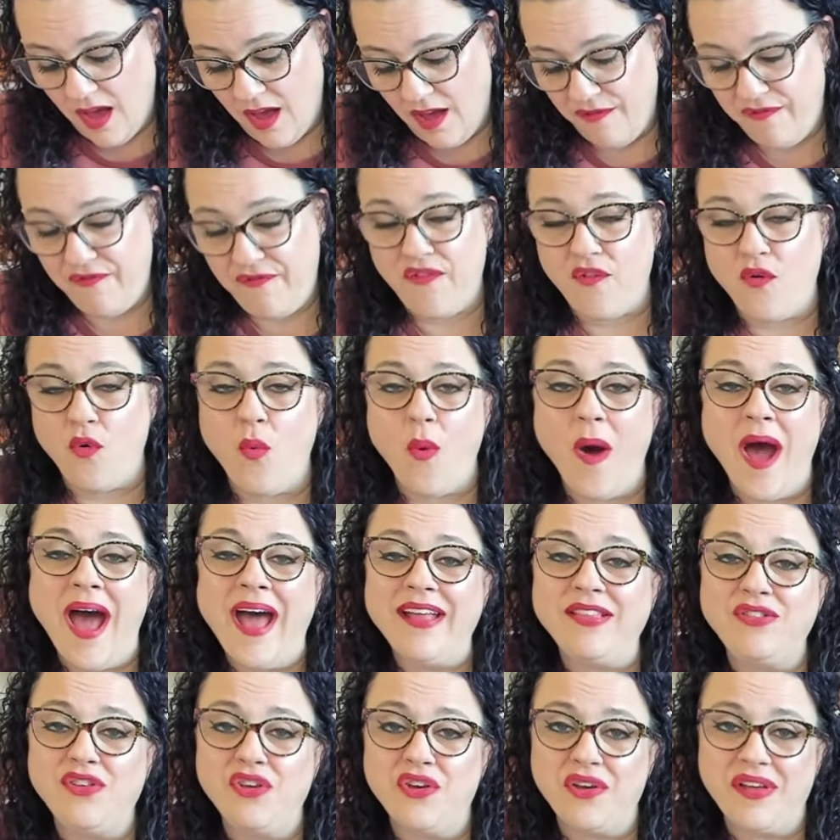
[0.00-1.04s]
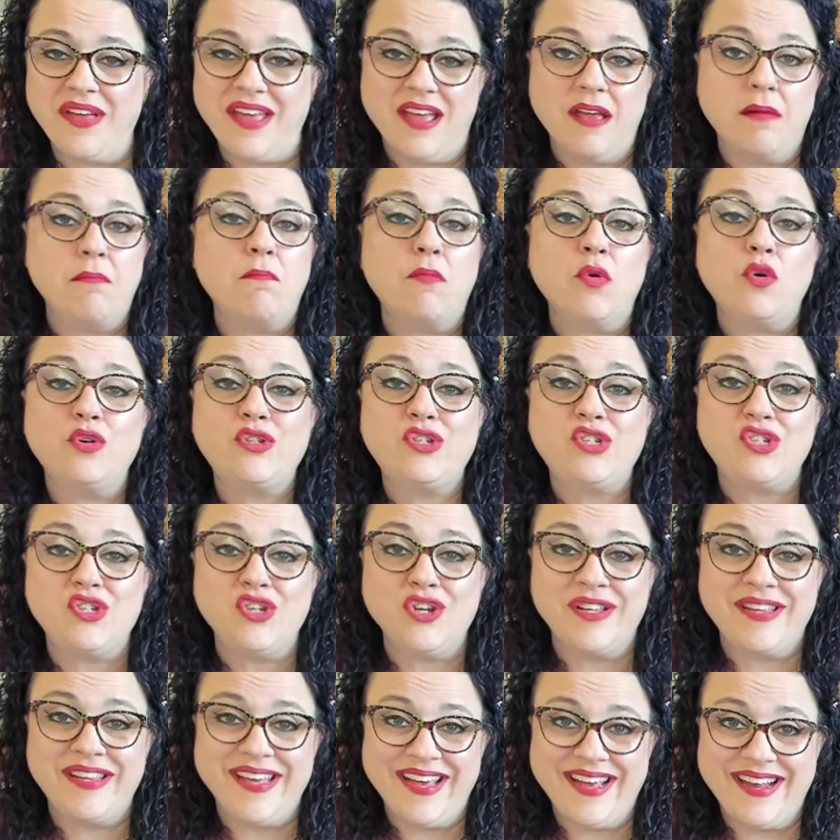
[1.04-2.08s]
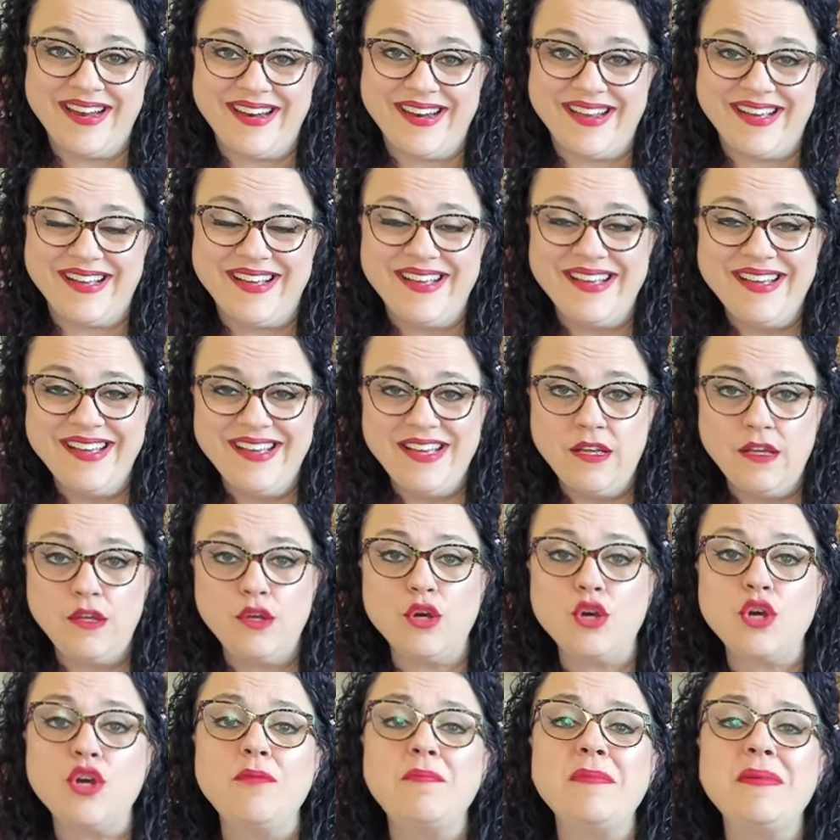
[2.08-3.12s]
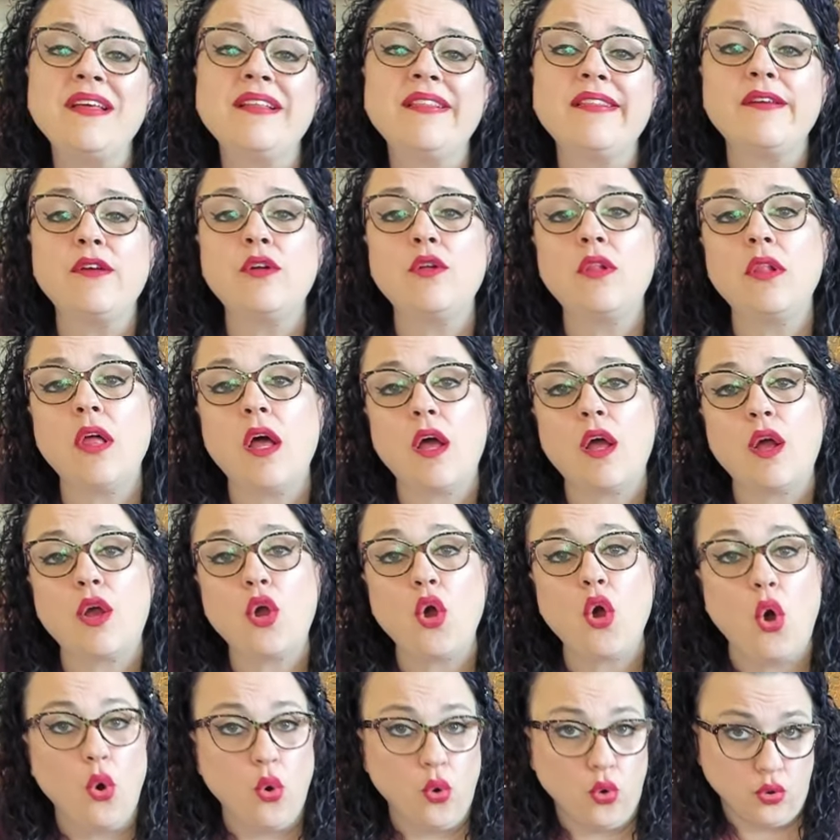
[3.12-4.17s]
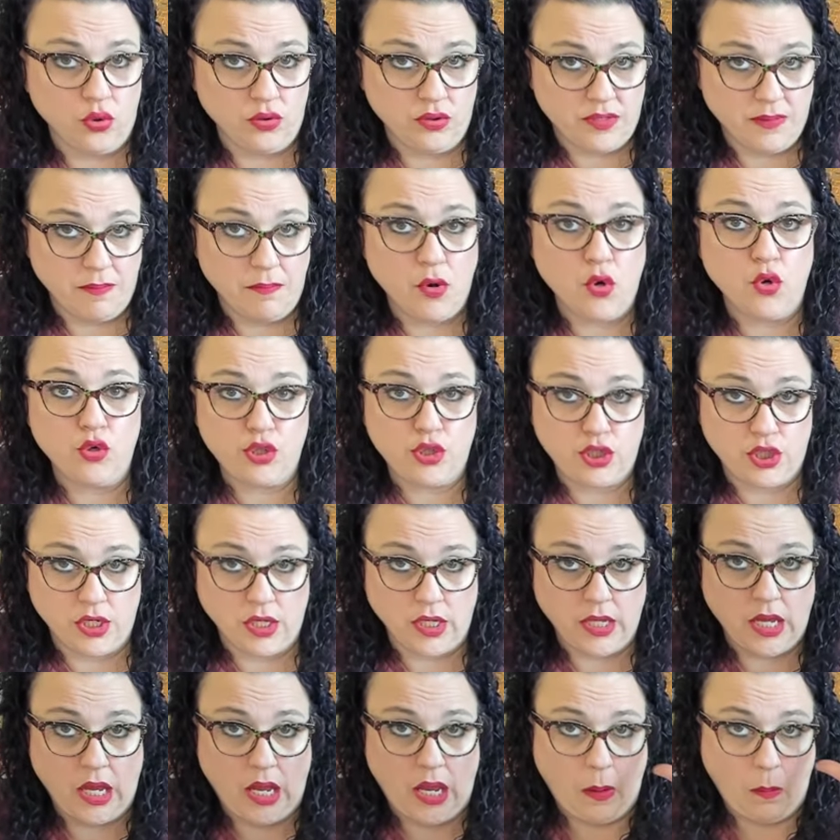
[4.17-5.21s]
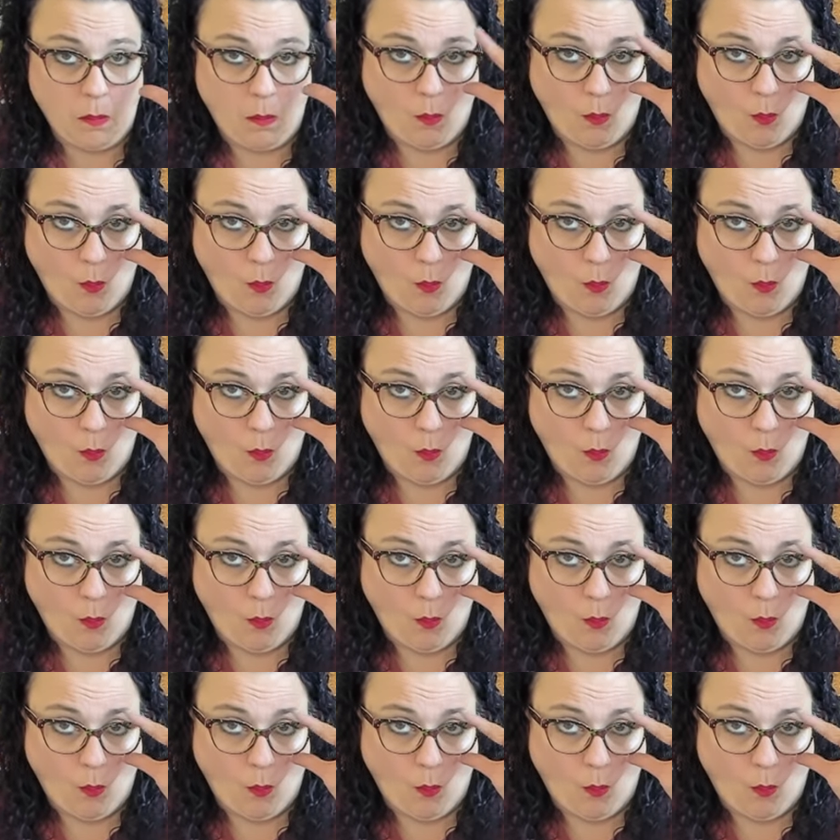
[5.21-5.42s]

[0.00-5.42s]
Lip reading: Froide, émotionnel. You could be a little cold emotionally.